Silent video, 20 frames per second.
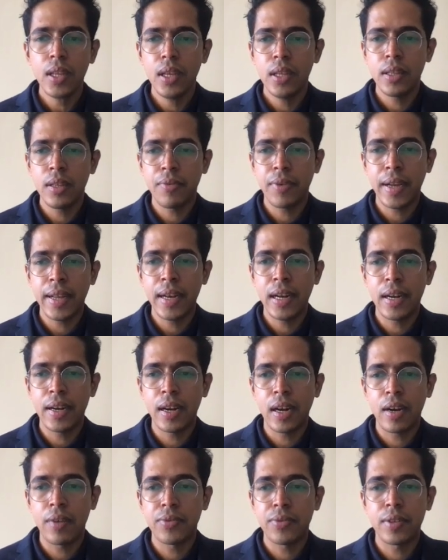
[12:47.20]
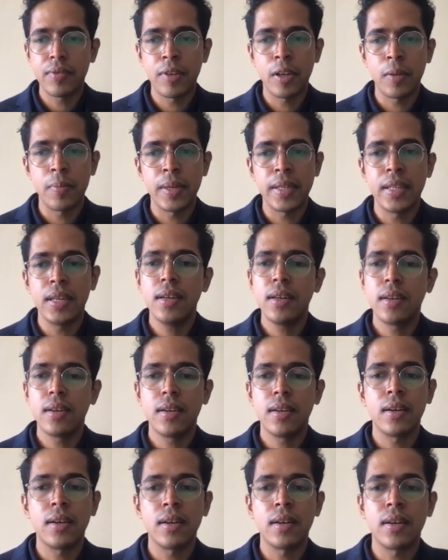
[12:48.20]
final draft will be
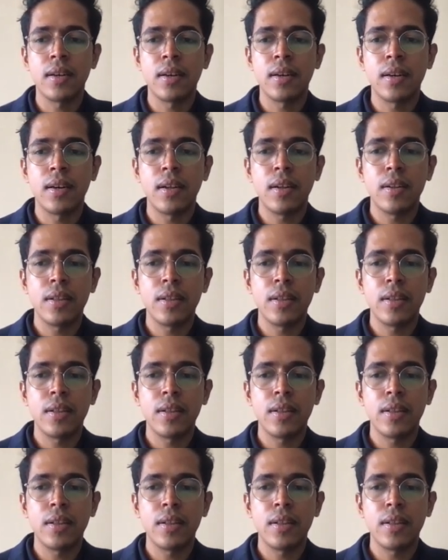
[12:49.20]
the